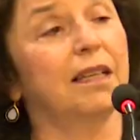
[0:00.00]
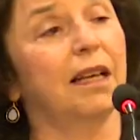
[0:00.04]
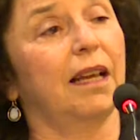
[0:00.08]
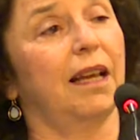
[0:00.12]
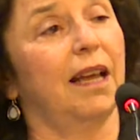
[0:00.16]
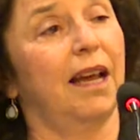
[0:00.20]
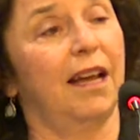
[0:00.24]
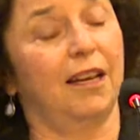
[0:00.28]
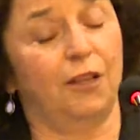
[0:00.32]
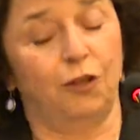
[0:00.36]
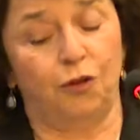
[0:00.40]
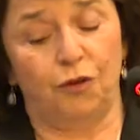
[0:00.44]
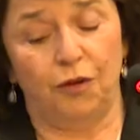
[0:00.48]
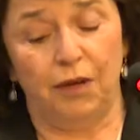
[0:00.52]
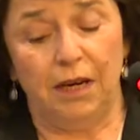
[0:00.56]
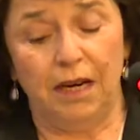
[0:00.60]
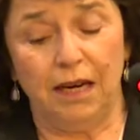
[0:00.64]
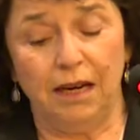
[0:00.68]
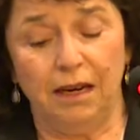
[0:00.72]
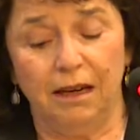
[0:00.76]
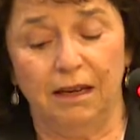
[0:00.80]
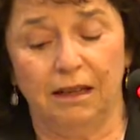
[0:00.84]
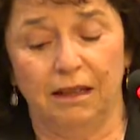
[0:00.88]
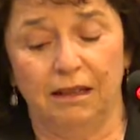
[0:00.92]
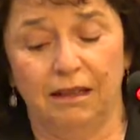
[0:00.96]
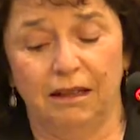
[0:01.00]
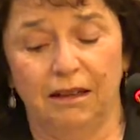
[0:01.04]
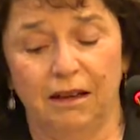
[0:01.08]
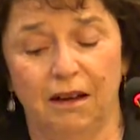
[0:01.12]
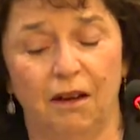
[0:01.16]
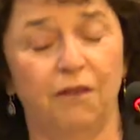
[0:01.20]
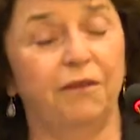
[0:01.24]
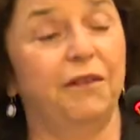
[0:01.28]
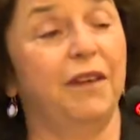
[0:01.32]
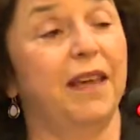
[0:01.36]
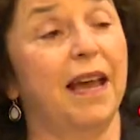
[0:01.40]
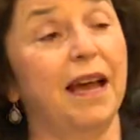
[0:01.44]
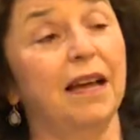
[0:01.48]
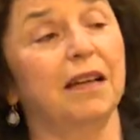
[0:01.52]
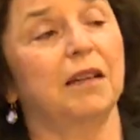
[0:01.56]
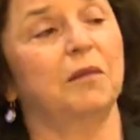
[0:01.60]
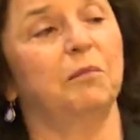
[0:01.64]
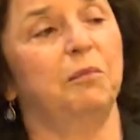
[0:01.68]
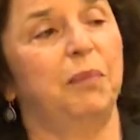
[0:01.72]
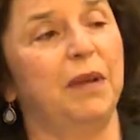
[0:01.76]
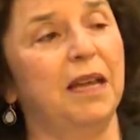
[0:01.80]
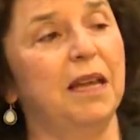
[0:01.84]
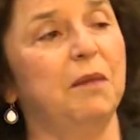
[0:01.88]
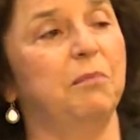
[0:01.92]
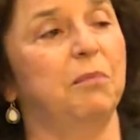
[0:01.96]
a country of young
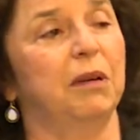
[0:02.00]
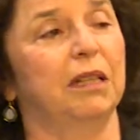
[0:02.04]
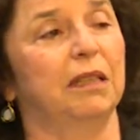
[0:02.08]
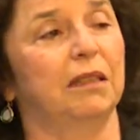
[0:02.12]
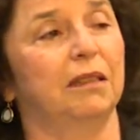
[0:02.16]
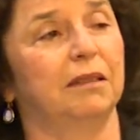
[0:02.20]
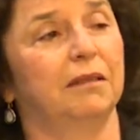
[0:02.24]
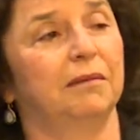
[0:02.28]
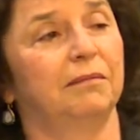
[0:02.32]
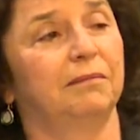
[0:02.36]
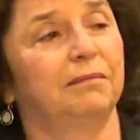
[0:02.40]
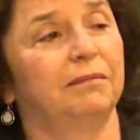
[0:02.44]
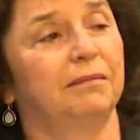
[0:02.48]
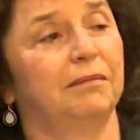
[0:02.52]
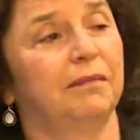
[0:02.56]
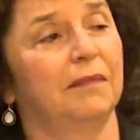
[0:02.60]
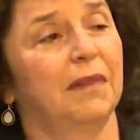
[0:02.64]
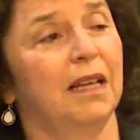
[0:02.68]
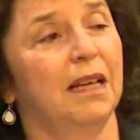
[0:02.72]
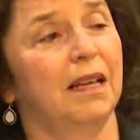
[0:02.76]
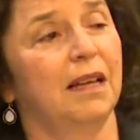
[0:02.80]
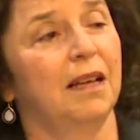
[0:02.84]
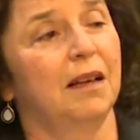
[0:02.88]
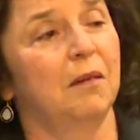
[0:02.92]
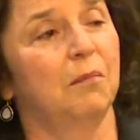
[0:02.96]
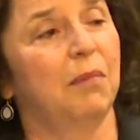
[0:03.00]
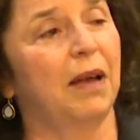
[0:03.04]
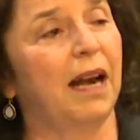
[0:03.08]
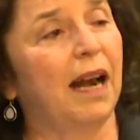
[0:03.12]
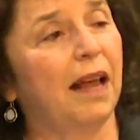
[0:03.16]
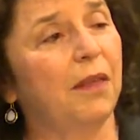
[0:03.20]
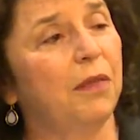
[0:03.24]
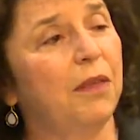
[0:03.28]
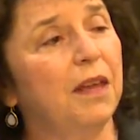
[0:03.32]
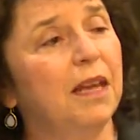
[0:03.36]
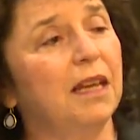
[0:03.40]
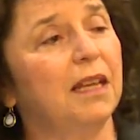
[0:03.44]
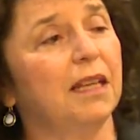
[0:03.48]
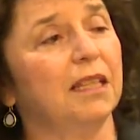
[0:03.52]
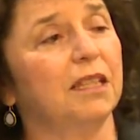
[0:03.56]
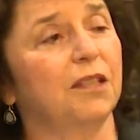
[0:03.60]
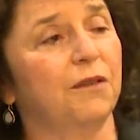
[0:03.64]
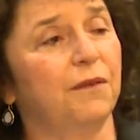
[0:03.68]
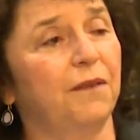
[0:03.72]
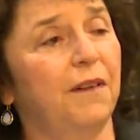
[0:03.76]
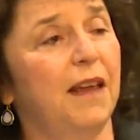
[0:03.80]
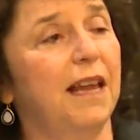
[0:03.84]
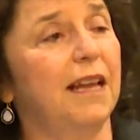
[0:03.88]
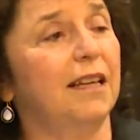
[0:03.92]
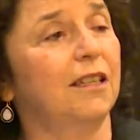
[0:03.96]
people, but I think it's
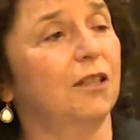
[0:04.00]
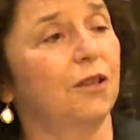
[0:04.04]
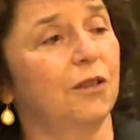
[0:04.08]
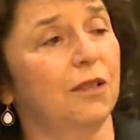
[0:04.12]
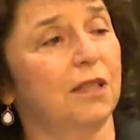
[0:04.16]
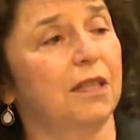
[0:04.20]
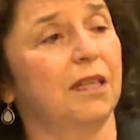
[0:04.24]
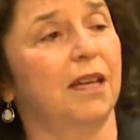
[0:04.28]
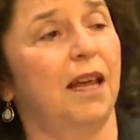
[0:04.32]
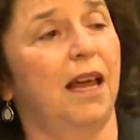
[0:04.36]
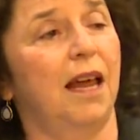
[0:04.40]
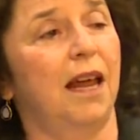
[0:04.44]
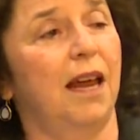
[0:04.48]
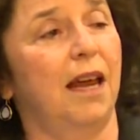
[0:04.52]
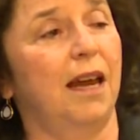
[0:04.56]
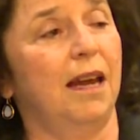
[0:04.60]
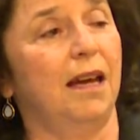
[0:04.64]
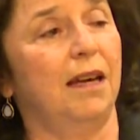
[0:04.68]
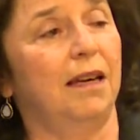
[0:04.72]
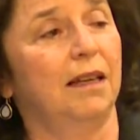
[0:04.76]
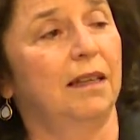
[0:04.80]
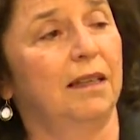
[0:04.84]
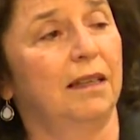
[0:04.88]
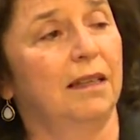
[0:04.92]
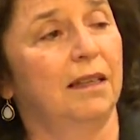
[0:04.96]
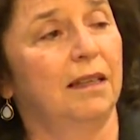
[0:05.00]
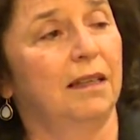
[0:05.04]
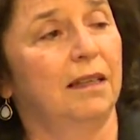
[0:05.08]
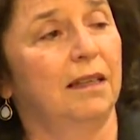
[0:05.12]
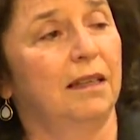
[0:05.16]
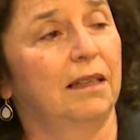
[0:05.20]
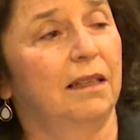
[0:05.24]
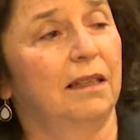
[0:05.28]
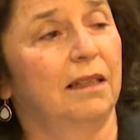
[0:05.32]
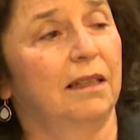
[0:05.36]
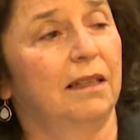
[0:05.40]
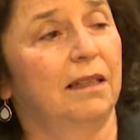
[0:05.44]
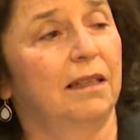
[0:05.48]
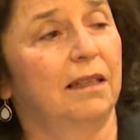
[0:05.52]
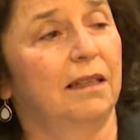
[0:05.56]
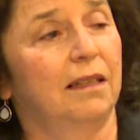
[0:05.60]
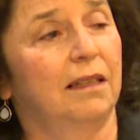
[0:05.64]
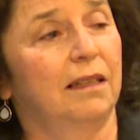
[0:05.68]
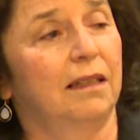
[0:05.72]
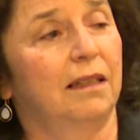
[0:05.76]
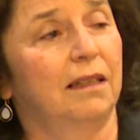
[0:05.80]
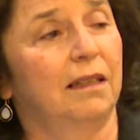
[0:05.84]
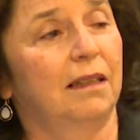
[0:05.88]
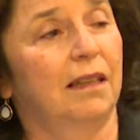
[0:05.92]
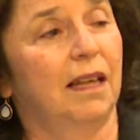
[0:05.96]
fair to say
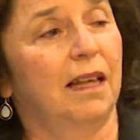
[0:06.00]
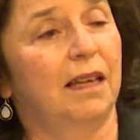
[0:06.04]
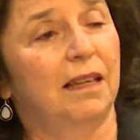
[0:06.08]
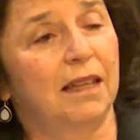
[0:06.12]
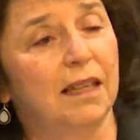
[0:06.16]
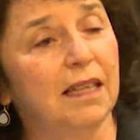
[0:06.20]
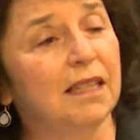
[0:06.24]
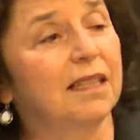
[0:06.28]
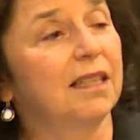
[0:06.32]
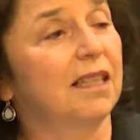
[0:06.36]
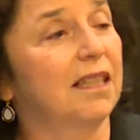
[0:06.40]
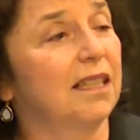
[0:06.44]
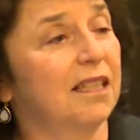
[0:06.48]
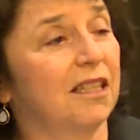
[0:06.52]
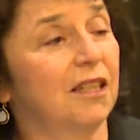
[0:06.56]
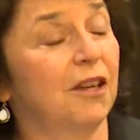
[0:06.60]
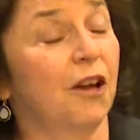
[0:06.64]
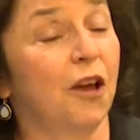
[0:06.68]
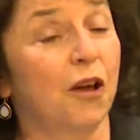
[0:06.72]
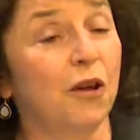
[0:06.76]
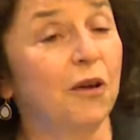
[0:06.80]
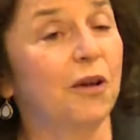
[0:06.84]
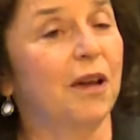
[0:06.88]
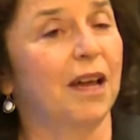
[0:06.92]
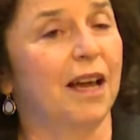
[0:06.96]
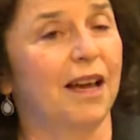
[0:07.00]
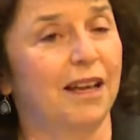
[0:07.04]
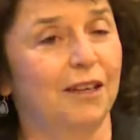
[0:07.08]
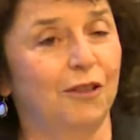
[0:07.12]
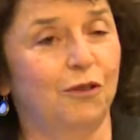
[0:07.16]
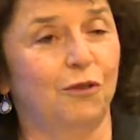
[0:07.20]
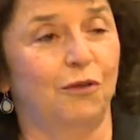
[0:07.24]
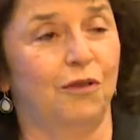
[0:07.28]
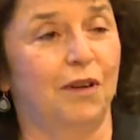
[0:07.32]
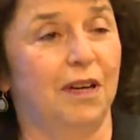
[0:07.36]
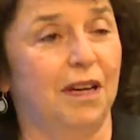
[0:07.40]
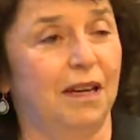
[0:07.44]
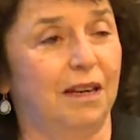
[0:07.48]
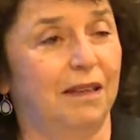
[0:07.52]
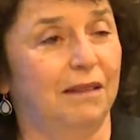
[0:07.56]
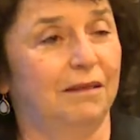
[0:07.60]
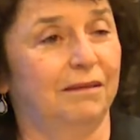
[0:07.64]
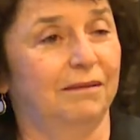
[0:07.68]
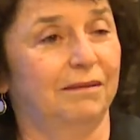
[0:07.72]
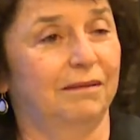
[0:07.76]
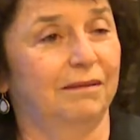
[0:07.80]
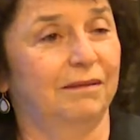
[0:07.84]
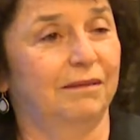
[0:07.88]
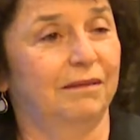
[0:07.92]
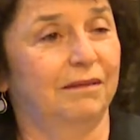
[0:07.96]
that this is no country
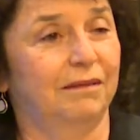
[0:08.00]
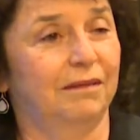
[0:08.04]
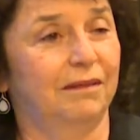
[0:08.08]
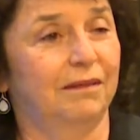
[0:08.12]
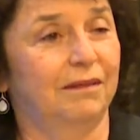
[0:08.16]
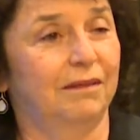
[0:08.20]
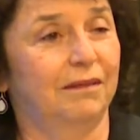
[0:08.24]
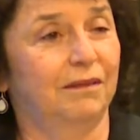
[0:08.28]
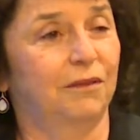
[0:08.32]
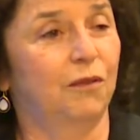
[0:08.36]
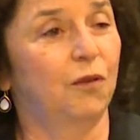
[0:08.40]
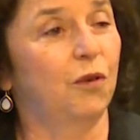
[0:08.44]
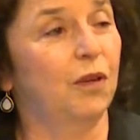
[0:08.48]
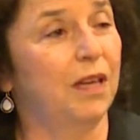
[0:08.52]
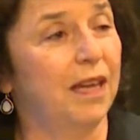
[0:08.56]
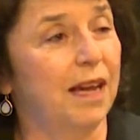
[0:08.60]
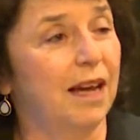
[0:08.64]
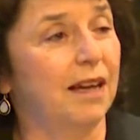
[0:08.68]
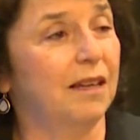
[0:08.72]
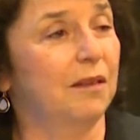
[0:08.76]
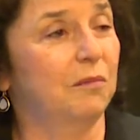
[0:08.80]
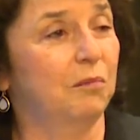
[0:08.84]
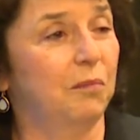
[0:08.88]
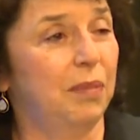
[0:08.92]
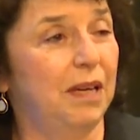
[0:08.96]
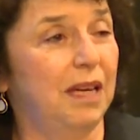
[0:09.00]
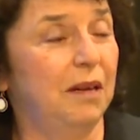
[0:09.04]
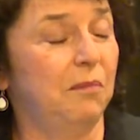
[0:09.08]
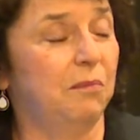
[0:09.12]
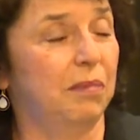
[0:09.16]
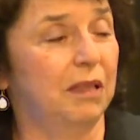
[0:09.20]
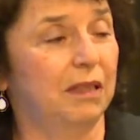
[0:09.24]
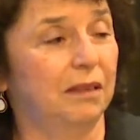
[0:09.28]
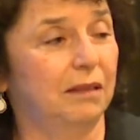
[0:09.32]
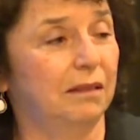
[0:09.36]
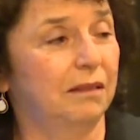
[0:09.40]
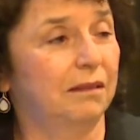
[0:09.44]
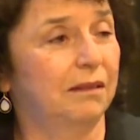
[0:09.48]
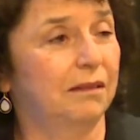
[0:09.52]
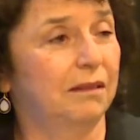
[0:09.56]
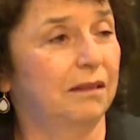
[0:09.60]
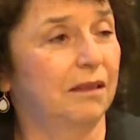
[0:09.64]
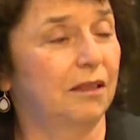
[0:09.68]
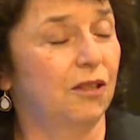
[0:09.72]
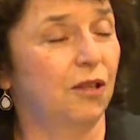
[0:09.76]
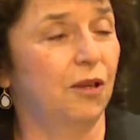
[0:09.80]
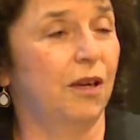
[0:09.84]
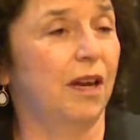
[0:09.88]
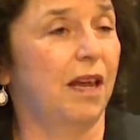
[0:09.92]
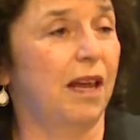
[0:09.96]
for young people
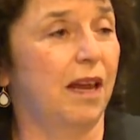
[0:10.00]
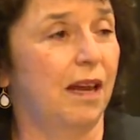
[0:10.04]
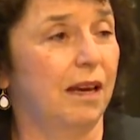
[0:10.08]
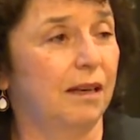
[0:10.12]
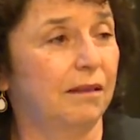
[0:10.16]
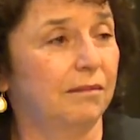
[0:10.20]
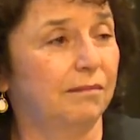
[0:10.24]
today.